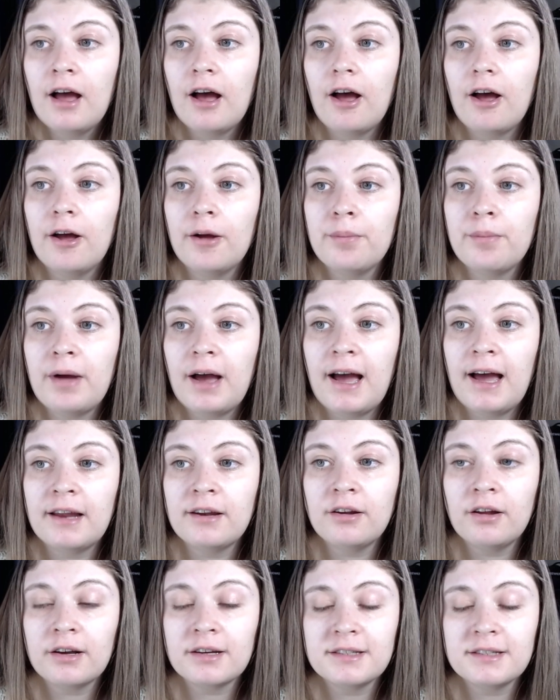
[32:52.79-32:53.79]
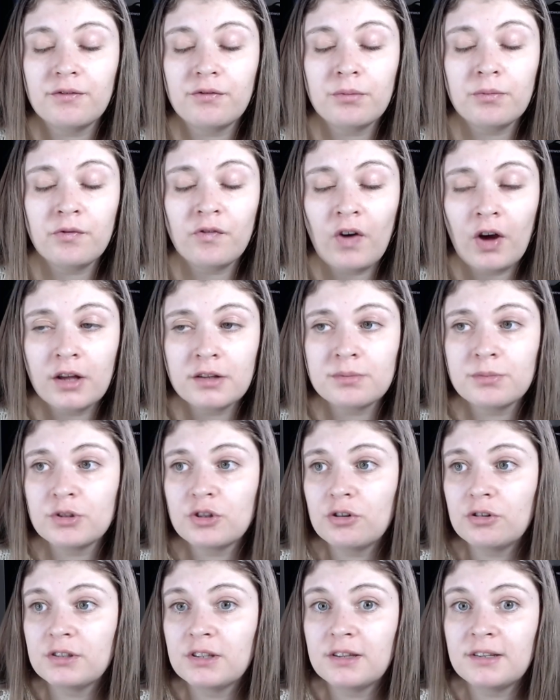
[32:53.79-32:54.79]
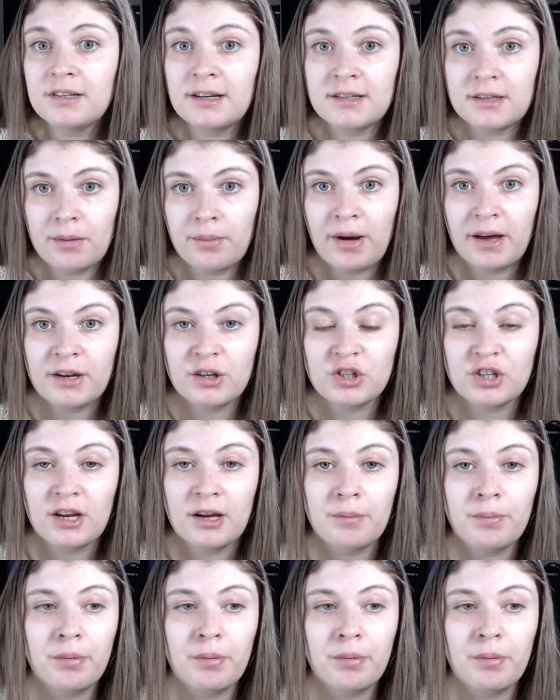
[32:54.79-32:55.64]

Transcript: Um, and like I said, for the vast majority of the days, I manage it.